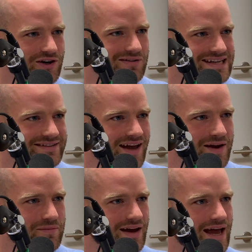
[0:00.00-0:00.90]
a great
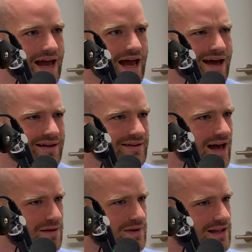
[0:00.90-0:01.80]
time, and
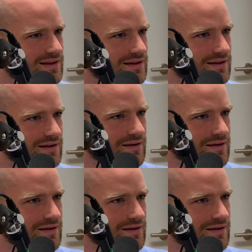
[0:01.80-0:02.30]
I mean,